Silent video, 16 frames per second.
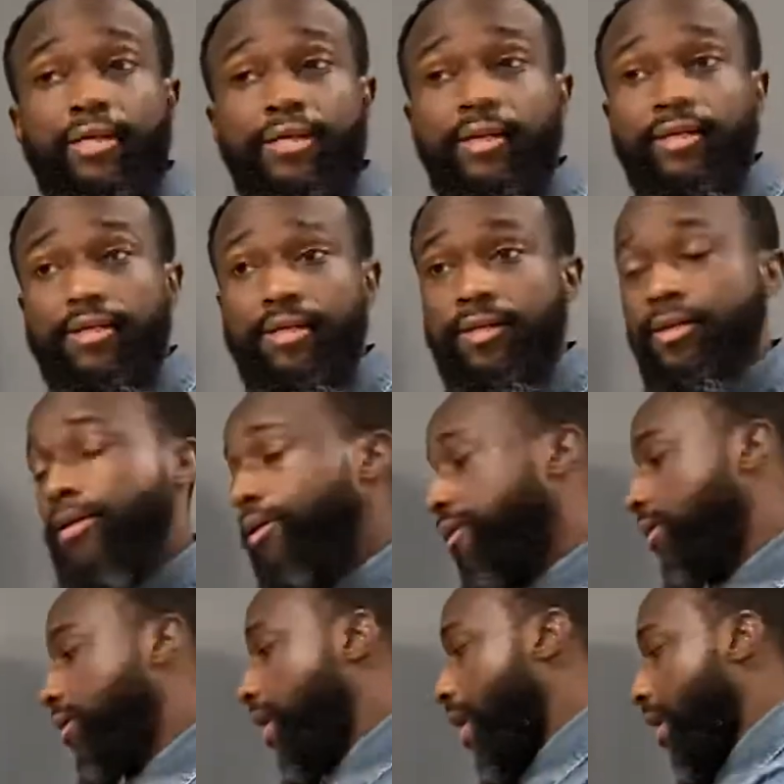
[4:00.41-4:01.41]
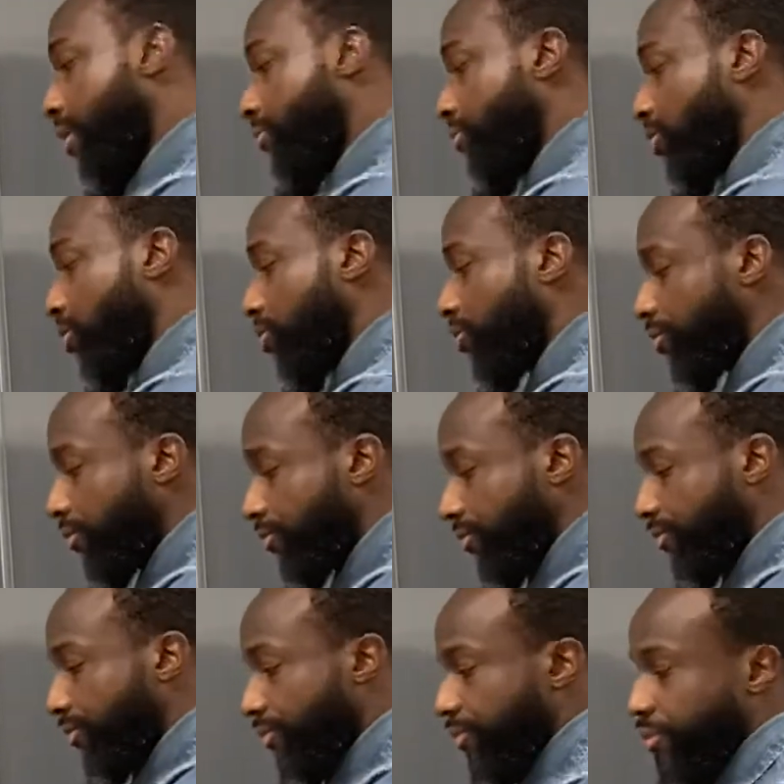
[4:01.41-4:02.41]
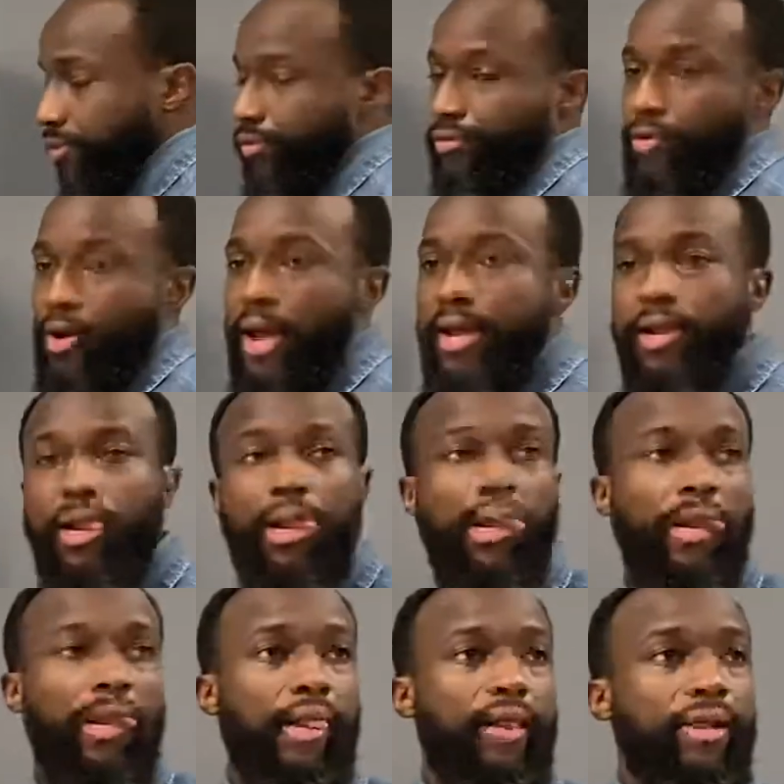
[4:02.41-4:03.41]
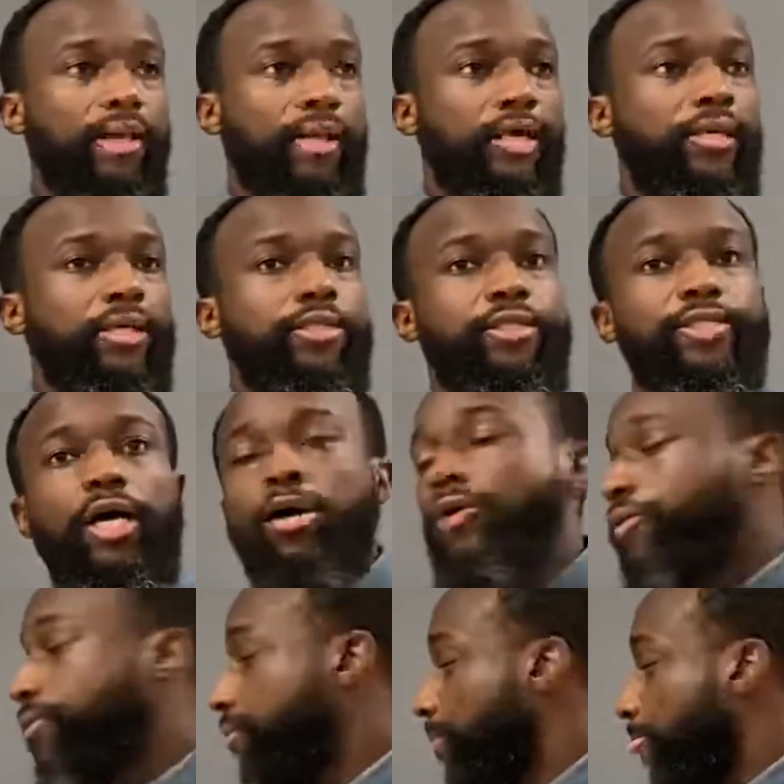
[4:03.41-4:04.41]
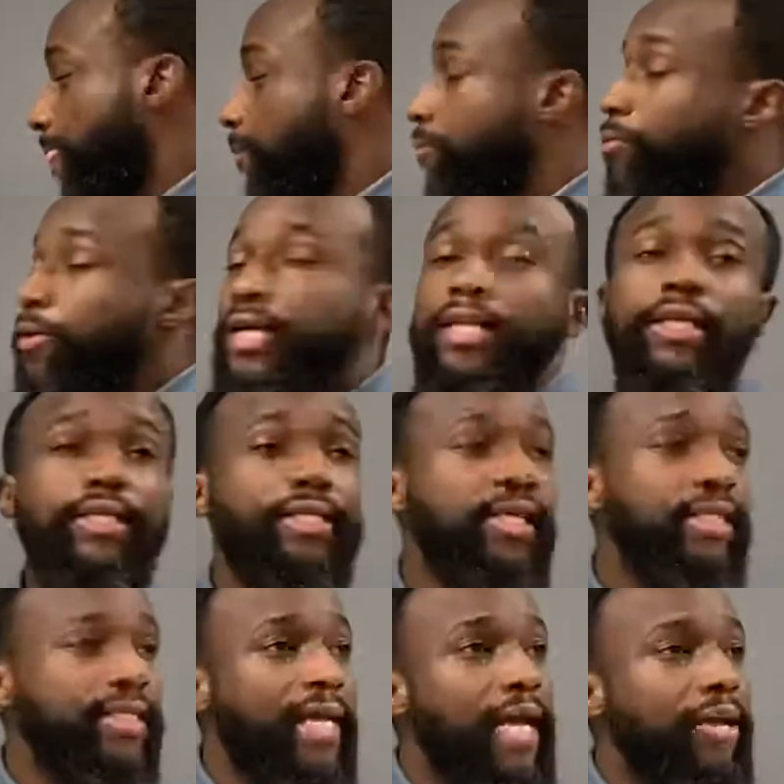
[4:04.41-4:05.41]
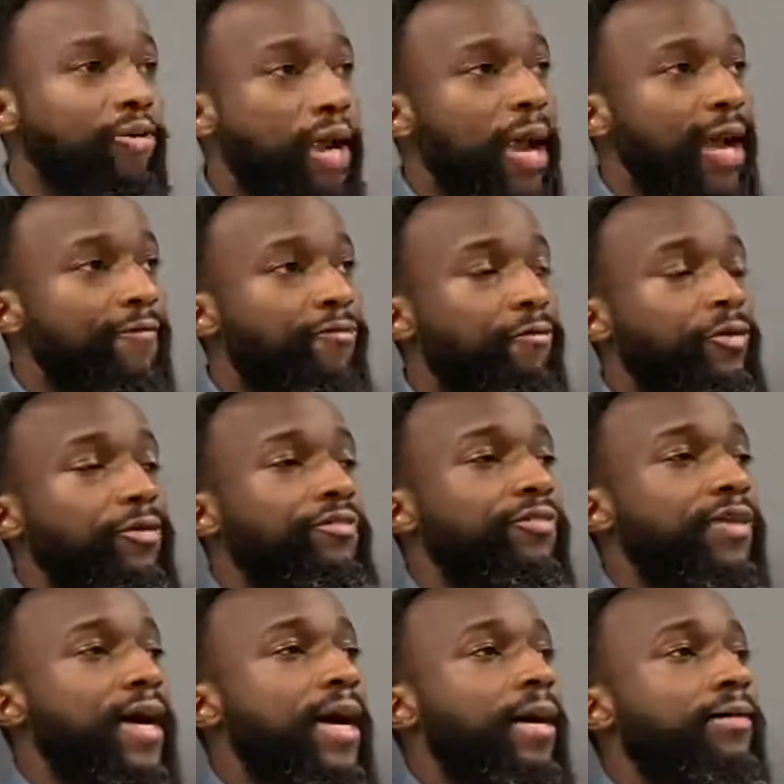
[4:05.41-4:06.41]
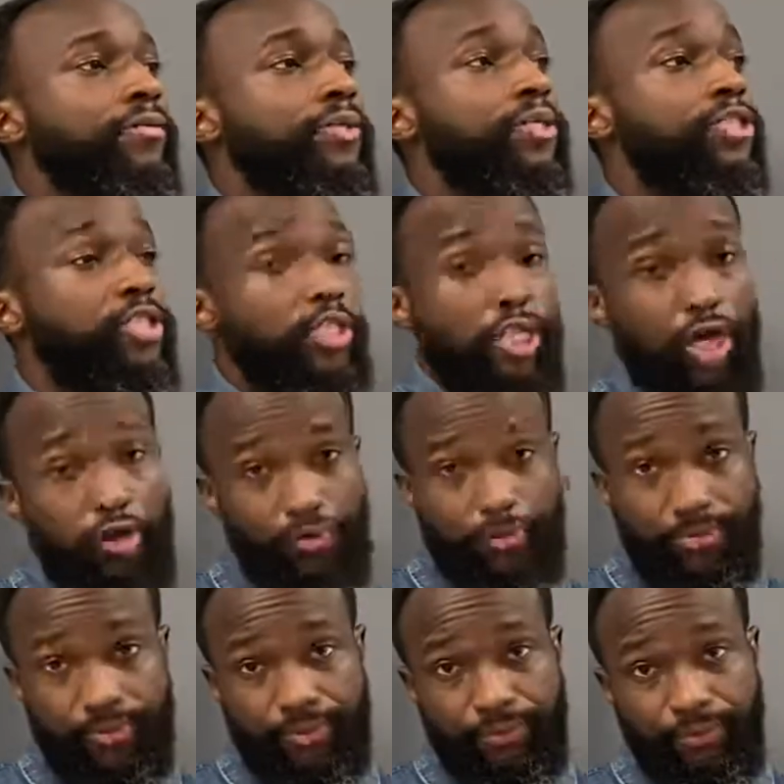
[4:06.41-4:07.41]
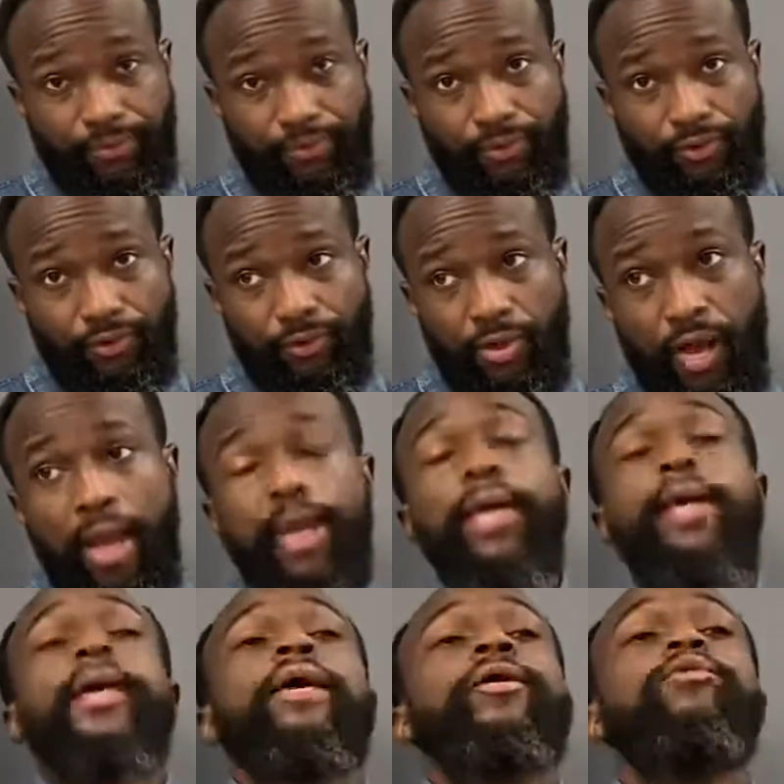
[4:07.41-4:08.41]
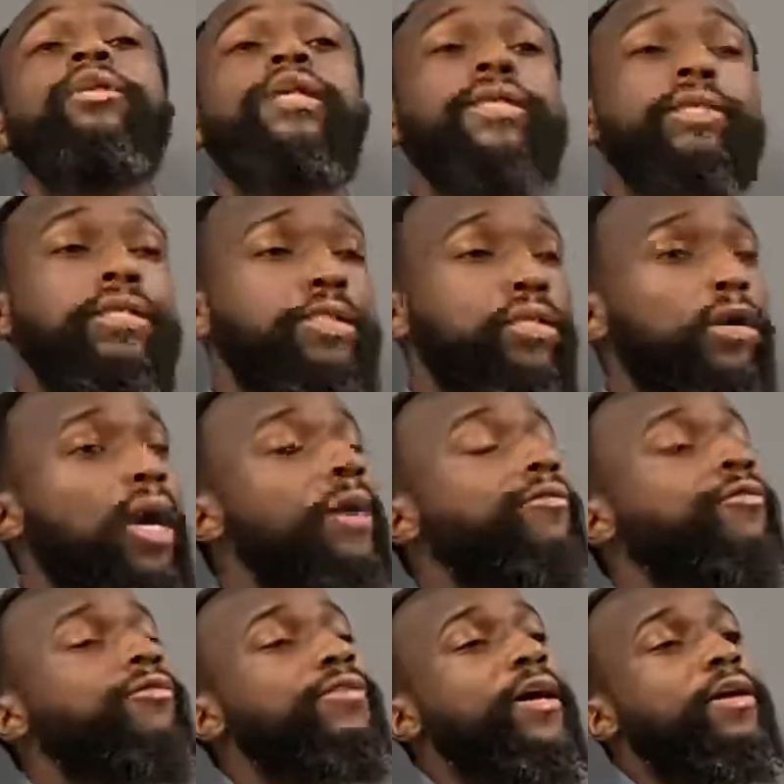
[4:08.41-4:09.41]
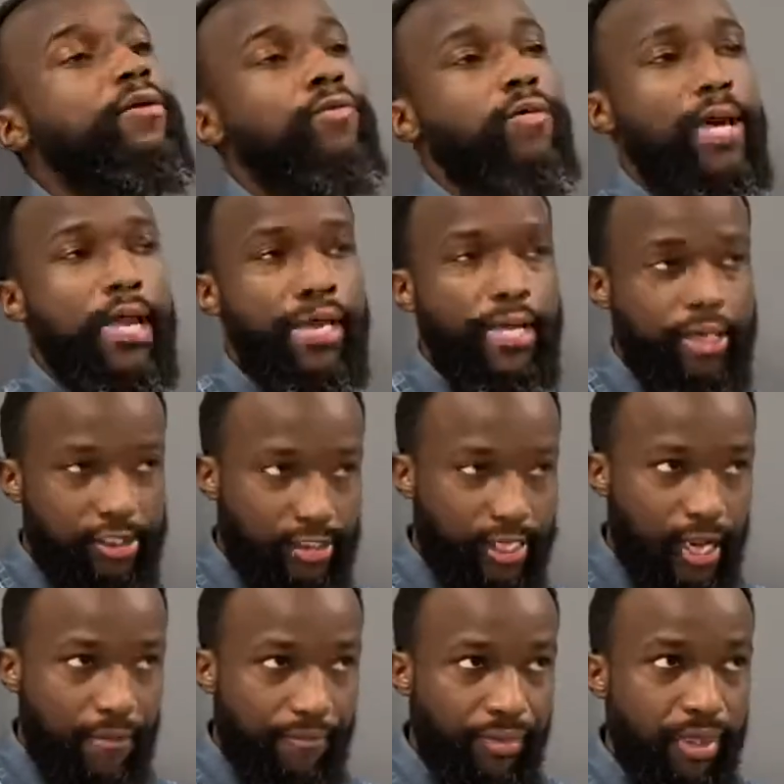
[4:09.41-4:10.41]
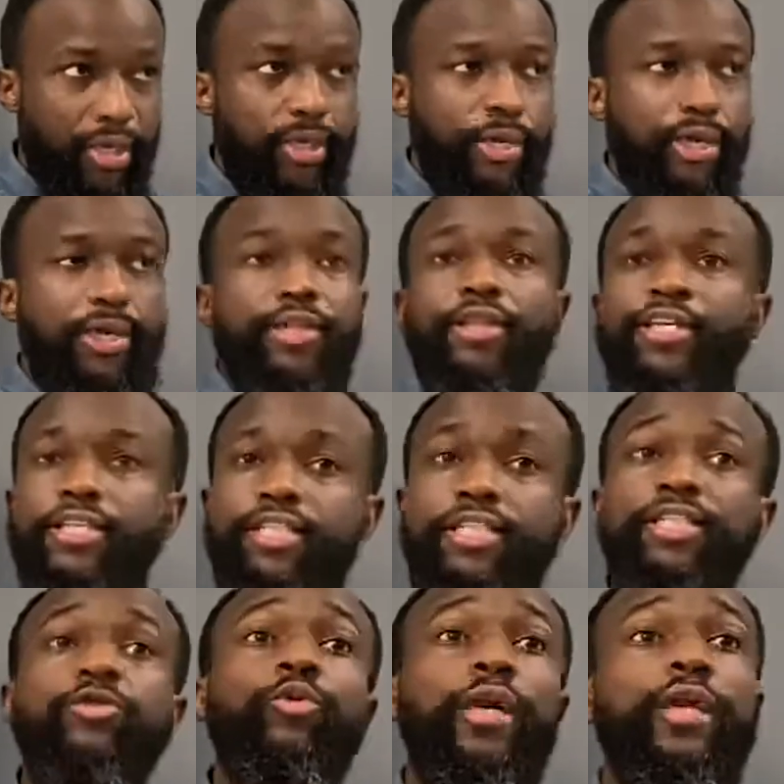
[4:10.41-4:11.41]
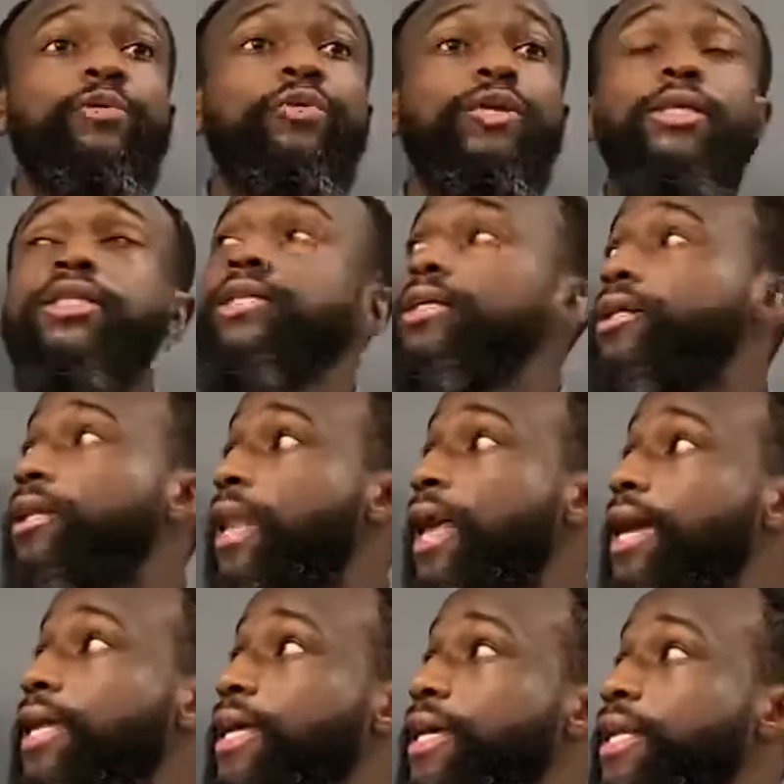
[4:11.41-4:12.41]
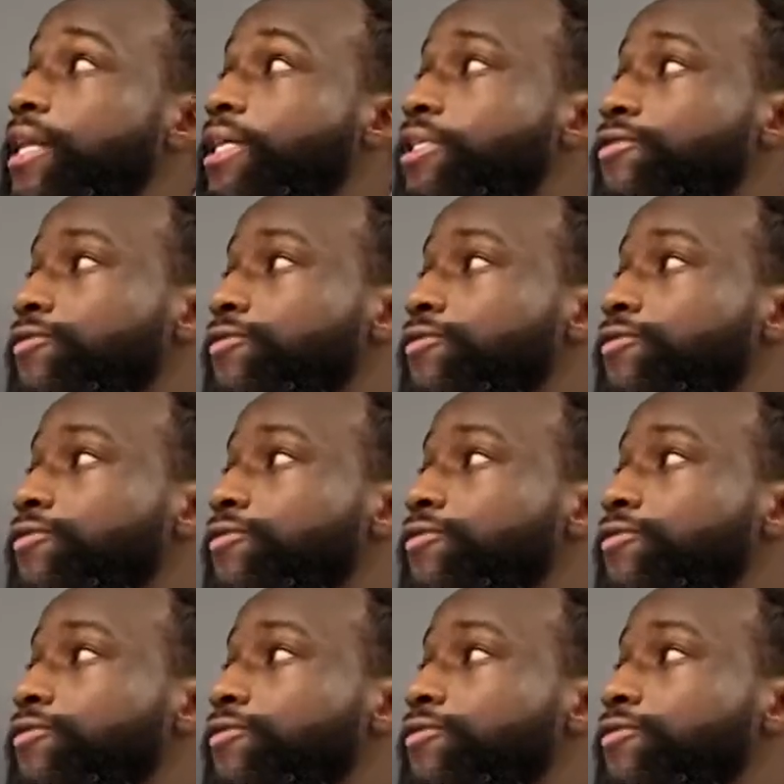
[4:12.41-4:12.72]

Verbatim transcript: Negative 2. Negative 2, right? So we looked at that graph and we found the slope, right? We looked at the graph and found the y-intercept. This is what it would look like in this